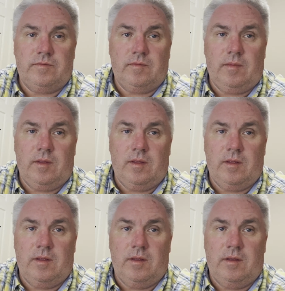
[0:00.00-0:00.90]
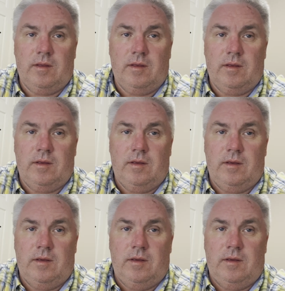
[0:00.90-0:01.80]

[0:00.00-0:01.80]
No one is speaking in this clip.